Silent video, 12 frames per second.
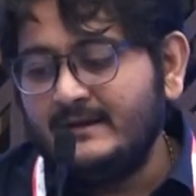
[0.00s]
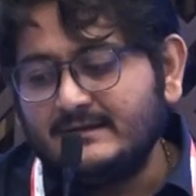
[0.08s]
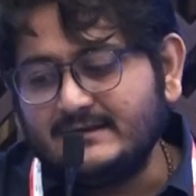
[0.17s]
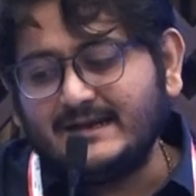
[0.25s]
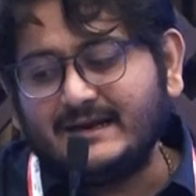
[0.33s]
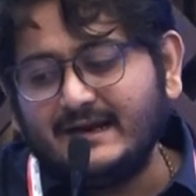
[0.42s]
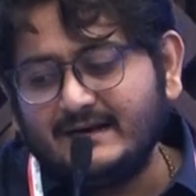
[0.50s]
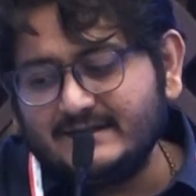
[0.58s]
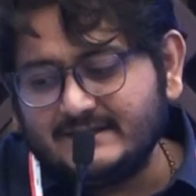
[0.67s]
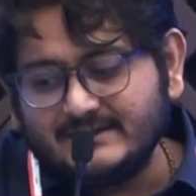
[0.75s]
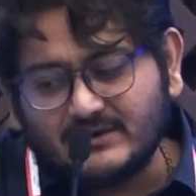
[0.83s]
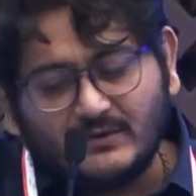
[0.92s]
The second
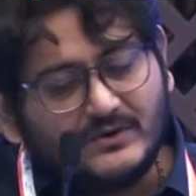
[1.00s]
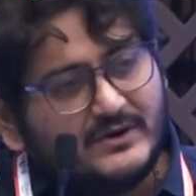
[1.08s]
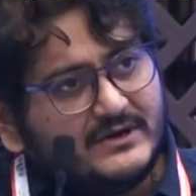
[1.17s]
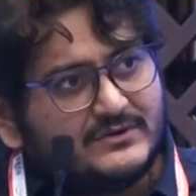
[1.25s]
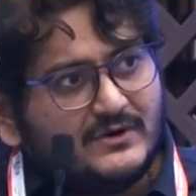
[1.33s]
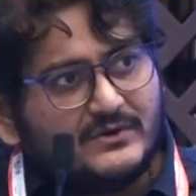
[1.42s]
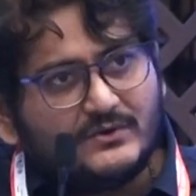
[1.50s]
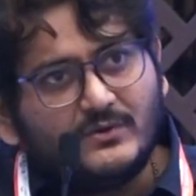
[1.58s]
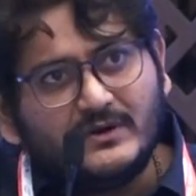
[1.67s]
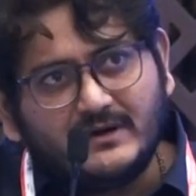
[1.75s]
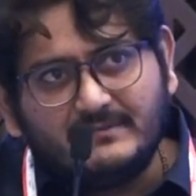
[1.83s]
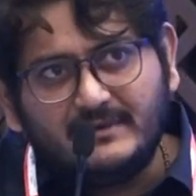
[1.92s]
is isavuconazole,
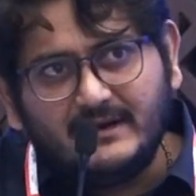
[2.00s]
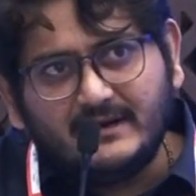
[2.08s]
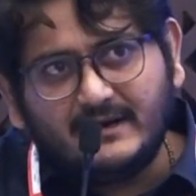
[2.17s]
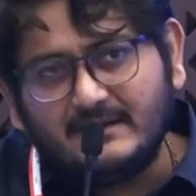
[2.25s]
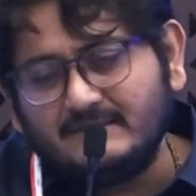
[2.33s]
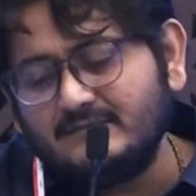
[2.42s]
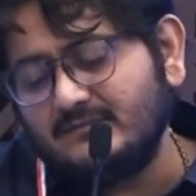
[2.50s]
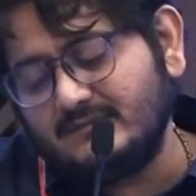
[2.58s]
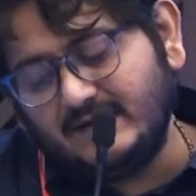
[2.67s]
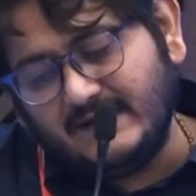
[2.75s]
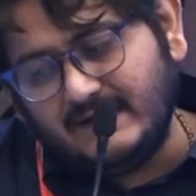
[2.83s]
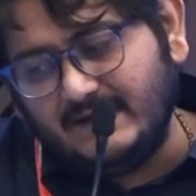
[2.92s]
200
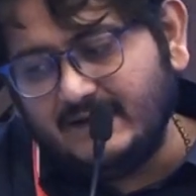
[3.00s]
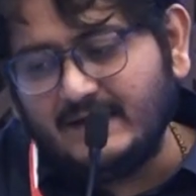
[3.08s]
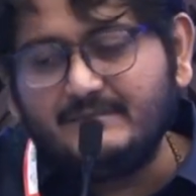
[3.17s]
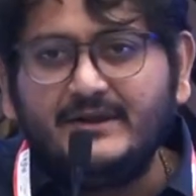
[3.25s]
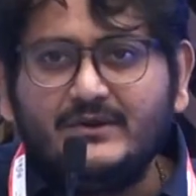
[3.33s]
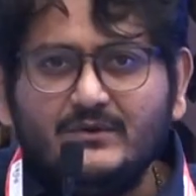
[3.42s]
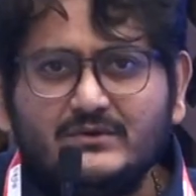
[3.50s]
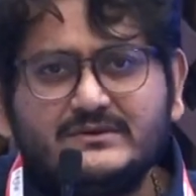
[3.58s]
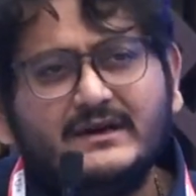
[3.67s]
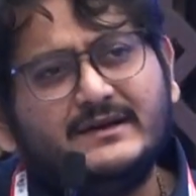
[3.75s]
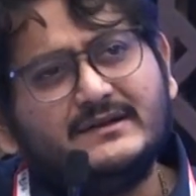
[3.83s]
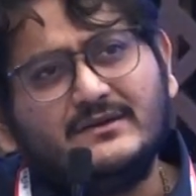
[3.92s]
milligram daily can be
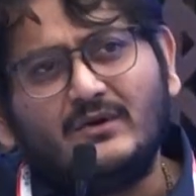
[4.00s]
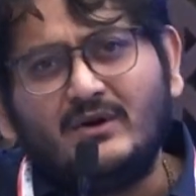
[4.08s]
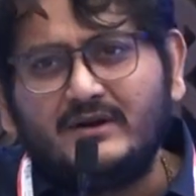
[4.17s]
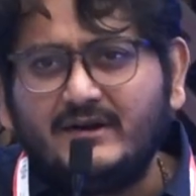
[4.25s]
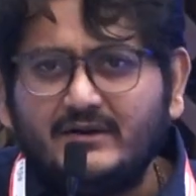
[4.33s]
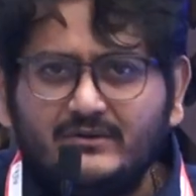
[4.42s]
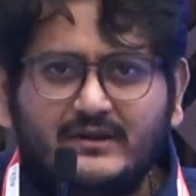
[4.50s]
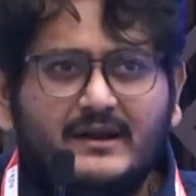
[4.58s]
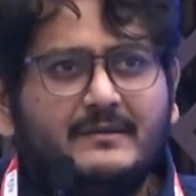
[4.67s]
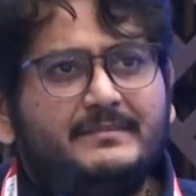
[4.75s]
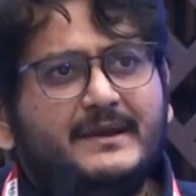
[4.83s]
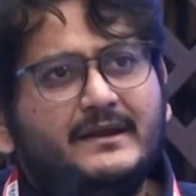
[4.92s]
used. It is an alternative
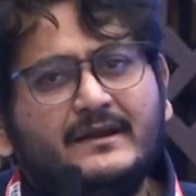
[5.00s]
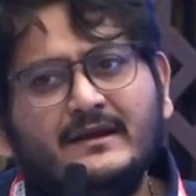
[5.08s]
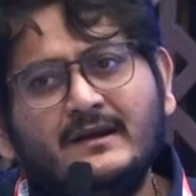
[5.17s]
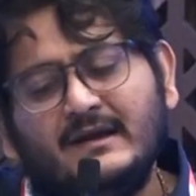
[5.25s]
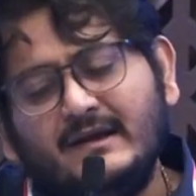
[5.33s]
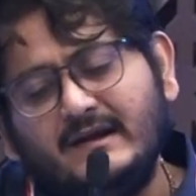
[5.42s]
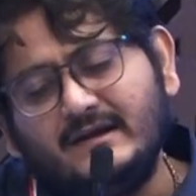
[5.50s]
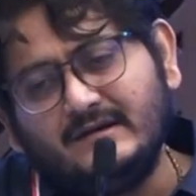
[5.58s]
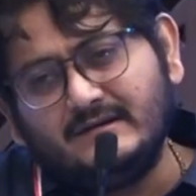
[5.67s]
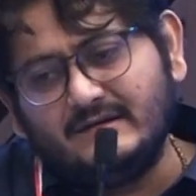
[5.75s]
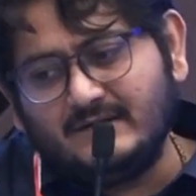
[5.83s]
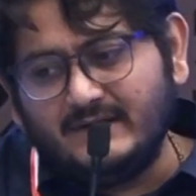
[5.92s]
therapy.
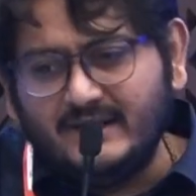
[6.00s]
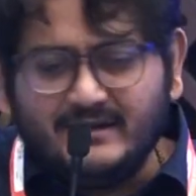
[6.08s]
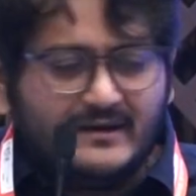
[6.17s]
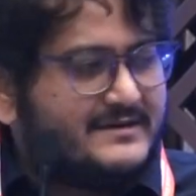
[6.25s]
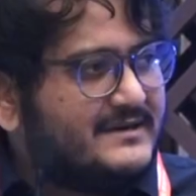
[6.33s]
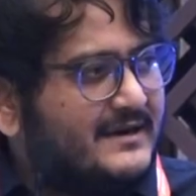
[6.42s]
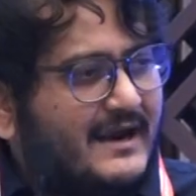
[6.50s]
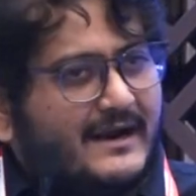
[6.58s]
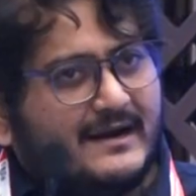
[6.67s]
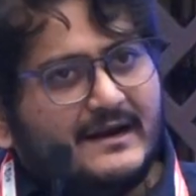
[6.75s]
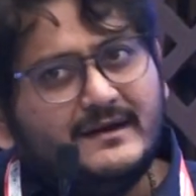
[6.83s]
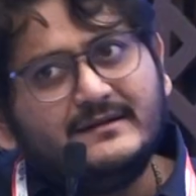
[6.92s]
In international
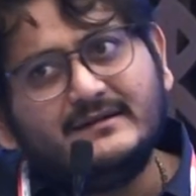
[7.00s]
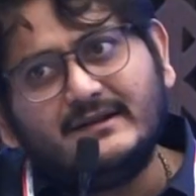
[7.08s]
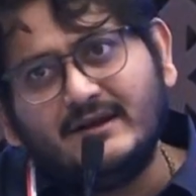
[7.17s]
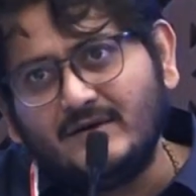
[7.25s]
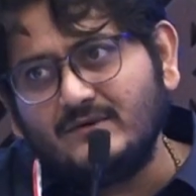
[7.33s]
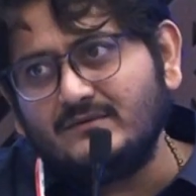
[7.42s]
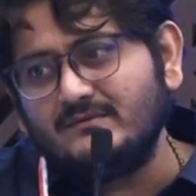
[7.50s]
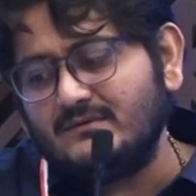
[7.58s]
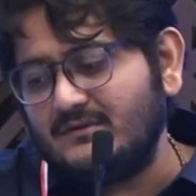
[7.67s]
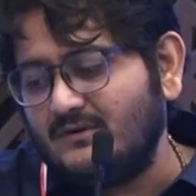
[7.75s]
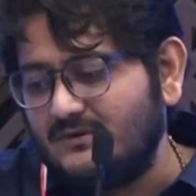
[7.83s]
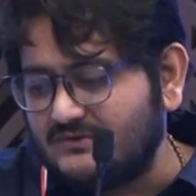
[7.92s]
guidelines, they have
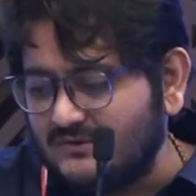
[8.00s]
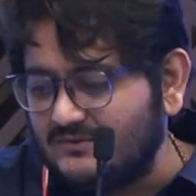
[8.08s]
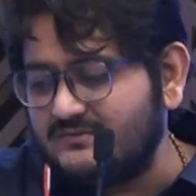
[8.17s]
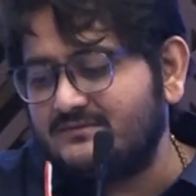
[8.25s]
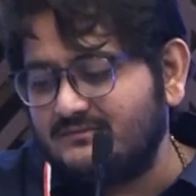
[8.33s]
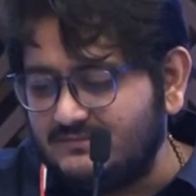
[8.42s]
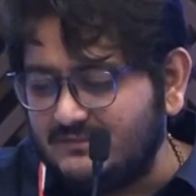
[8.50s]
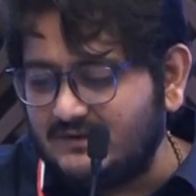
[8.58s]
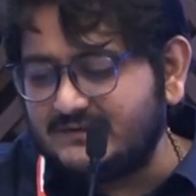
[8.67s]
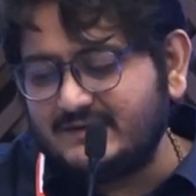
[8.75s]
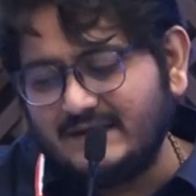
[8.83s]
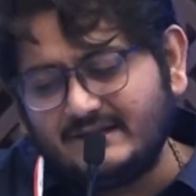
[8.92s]
also
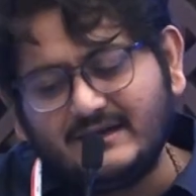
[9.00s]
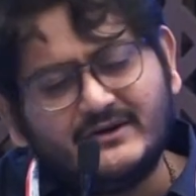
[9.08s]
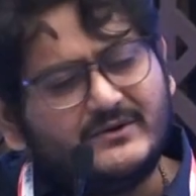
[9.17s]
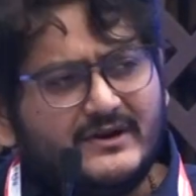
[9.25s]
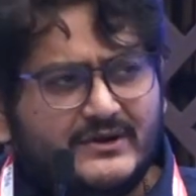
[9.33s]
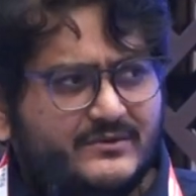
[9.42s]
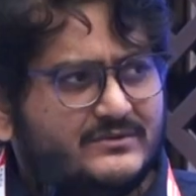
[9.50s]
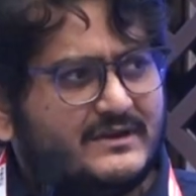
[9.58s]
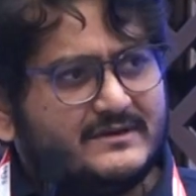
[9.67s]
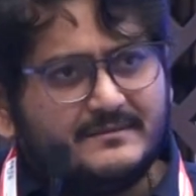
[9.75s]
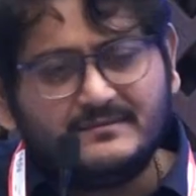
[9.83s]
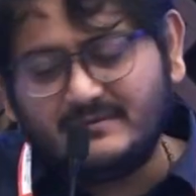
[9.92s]
said that you can use
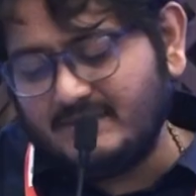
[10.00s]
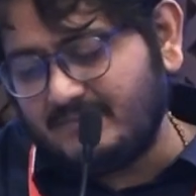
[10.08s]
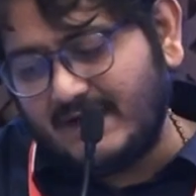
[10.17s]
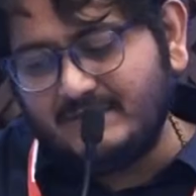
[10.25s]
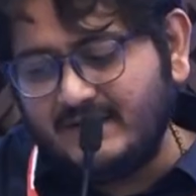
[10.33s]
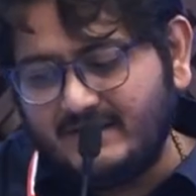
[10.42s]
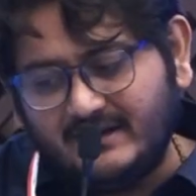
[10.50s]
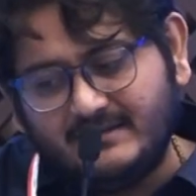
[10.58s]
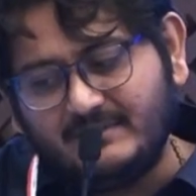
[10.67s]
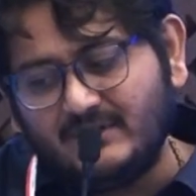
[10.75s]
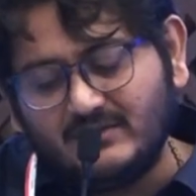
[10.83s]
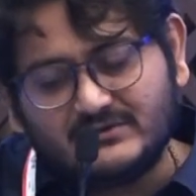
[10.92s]
as a primary
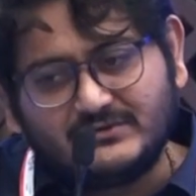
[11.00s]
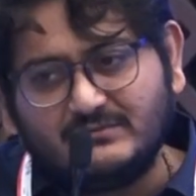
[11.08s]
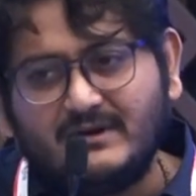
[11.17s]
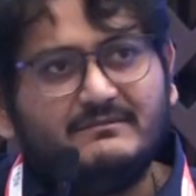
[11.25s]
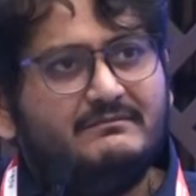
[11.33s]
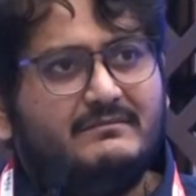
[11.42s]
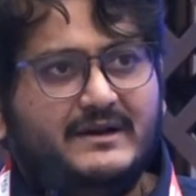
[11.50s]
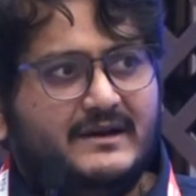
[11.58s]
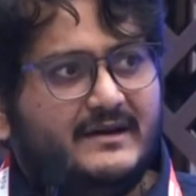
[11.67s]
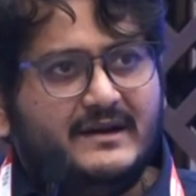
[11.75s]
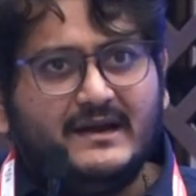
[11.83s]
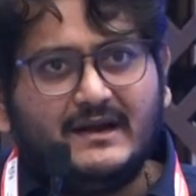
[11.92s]
treatment also. But in
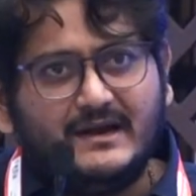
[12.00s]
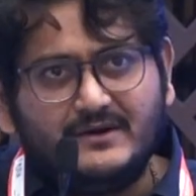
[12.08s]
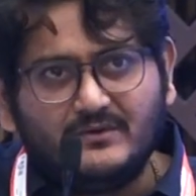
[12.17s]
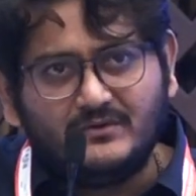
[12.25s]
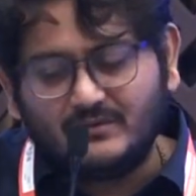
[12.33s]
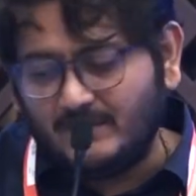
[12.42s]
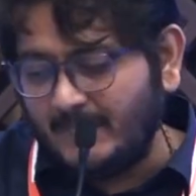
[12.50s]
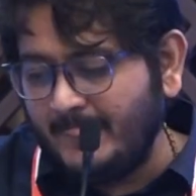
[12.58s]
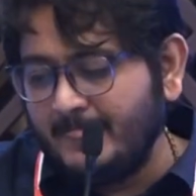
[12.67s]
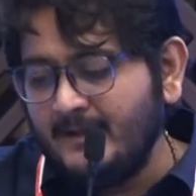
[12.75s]
India, I don't know.